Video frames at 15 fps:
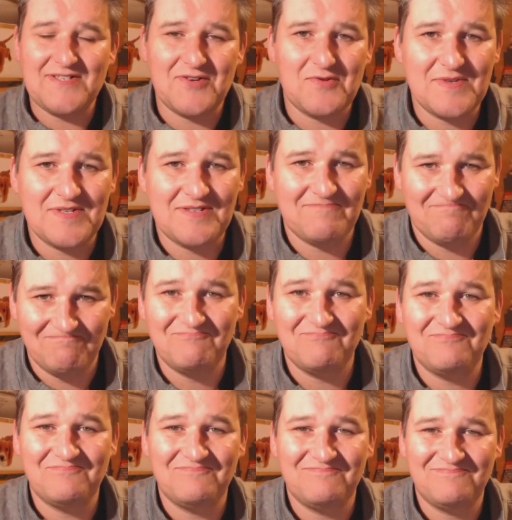As always,
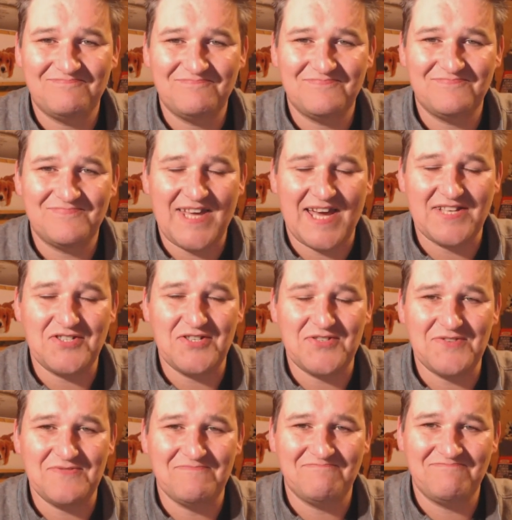
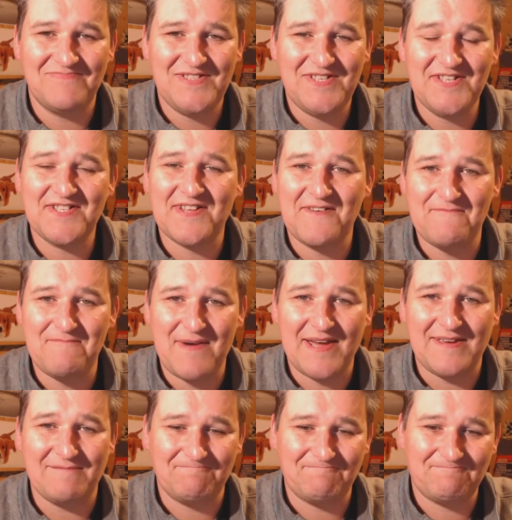catch you soon. Cheers now,
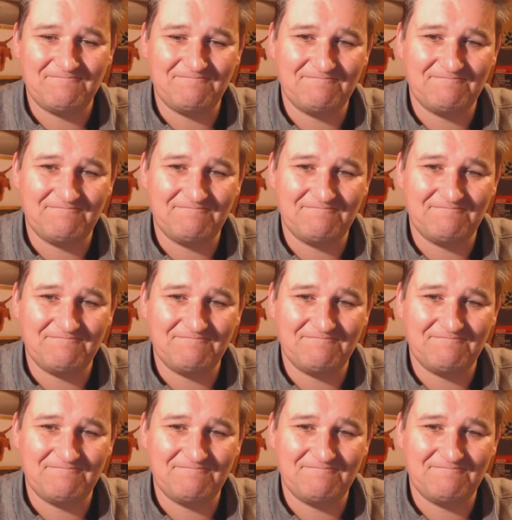bye.